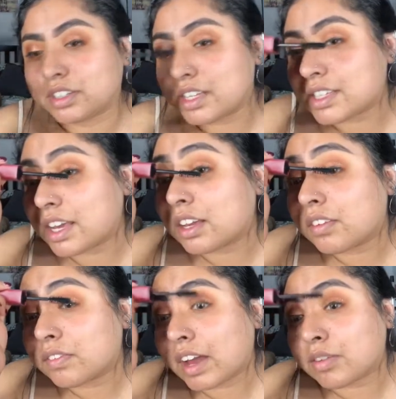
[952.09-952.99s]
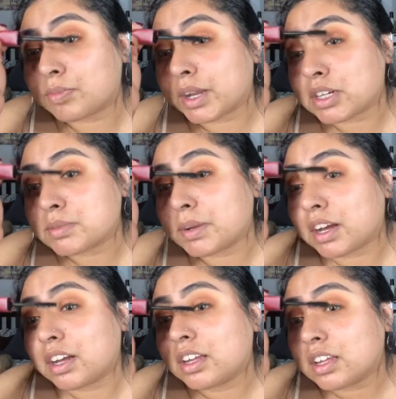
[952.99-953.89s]
That's like 5 pairs,
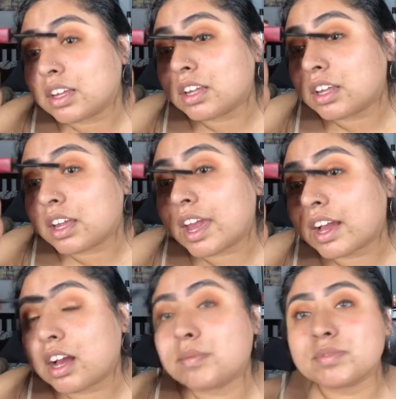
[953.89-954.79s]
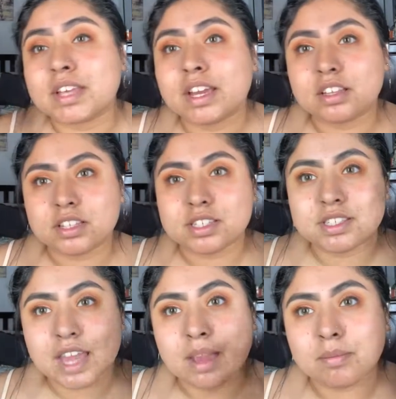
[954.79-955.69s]
but it comes like the
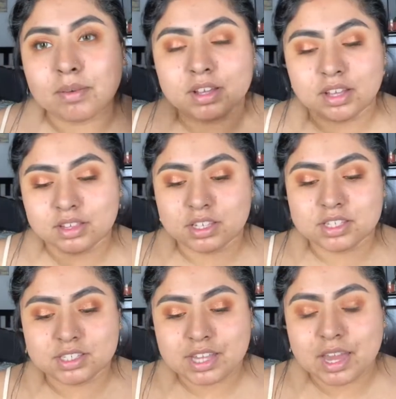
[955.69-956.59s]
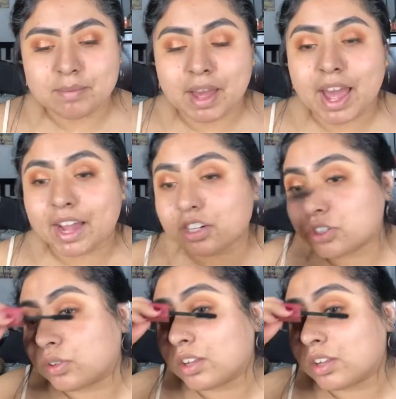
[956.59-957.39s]
same actual